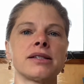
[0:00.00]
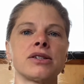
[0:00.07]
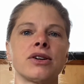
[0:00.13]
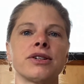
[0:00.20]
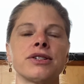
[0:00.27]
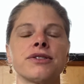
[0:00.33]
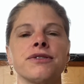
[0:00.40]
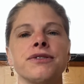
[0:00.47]

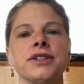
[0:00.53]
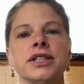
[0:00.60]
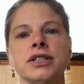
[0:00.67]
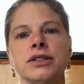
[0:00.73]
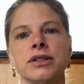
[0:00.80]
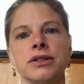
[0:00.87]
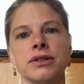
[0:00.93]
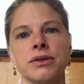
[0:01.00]
start to
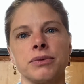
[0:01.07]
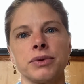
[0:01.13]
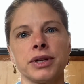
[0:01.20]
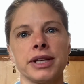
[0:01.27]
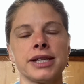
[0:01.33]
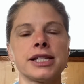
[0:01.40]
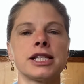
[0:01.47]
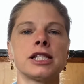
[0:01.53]
feel
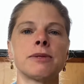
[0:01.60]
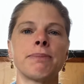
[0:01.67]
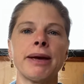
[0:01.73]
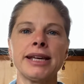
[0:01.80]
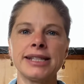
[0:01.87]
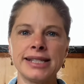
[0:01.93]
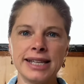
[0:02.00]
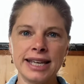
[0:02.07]
really
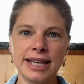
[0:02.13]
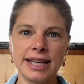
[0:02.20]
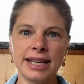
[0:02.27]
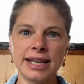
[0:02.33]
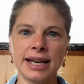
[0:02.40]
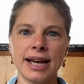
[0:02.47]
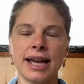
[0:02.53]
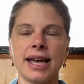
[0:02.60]
spacey